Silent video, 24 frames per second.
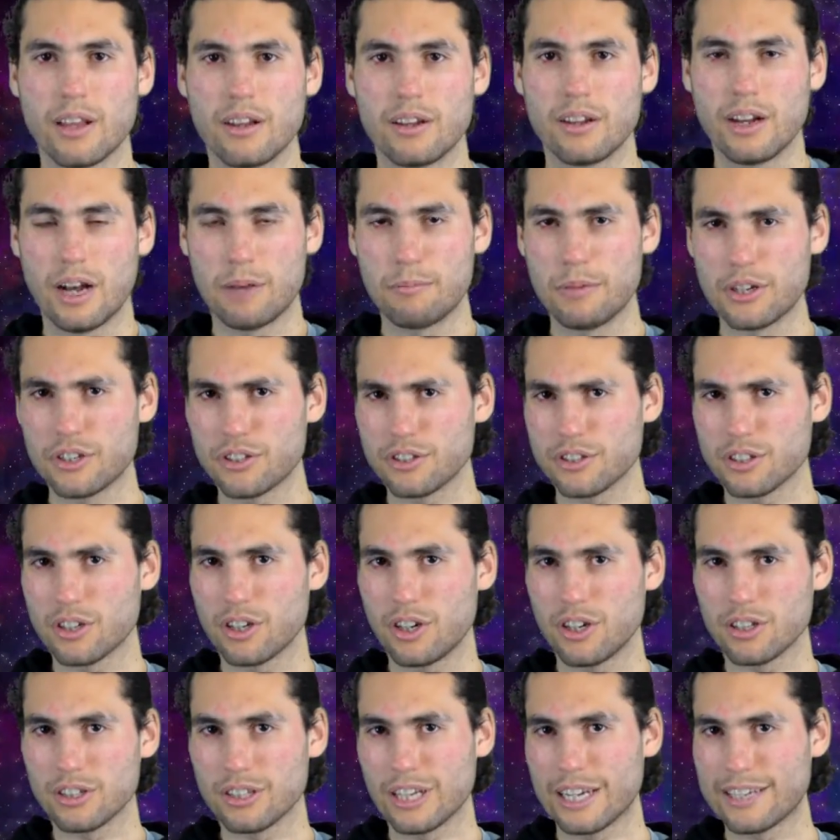A mission
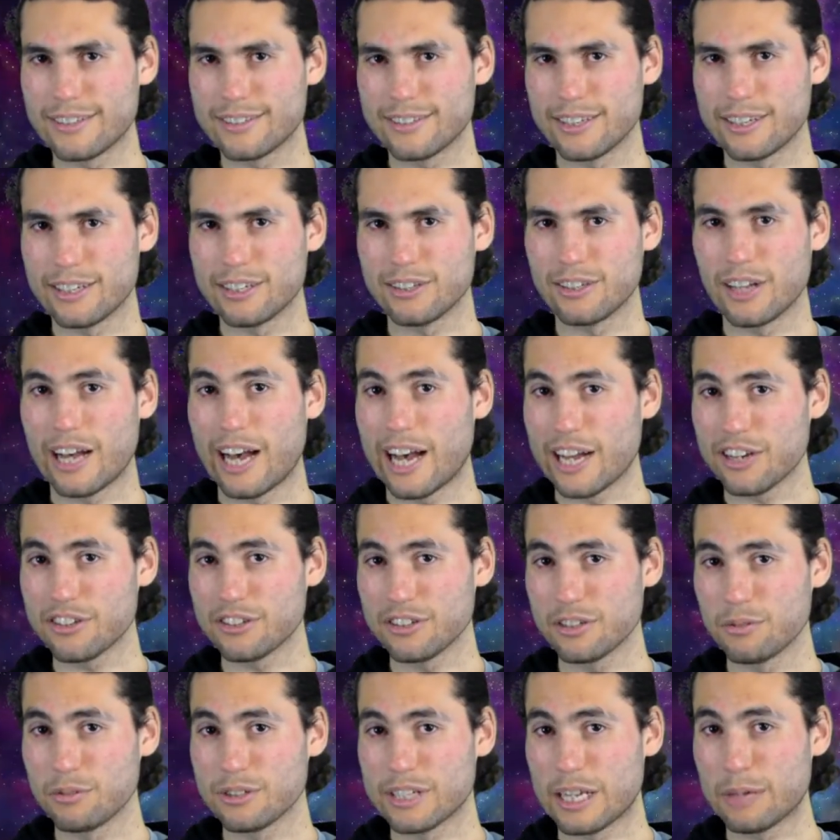called LightSail
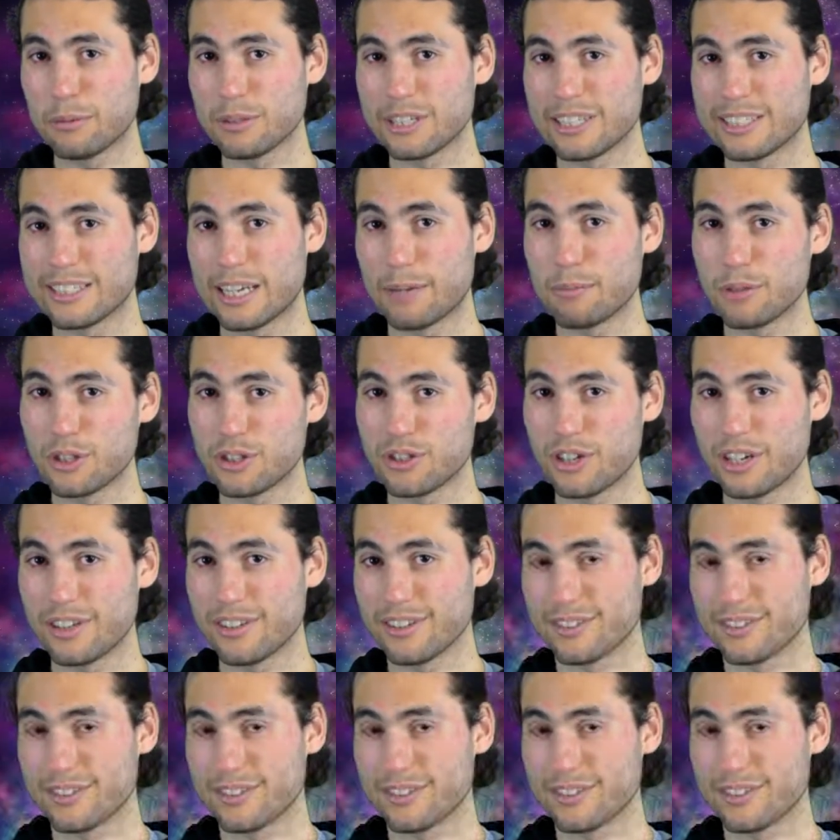actually was able to demonstrate this